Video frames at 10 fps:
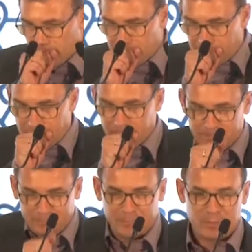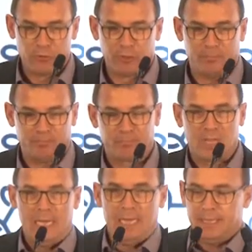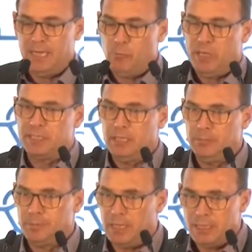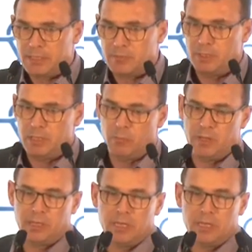Sorry. Yeah, when Dilip asked me whether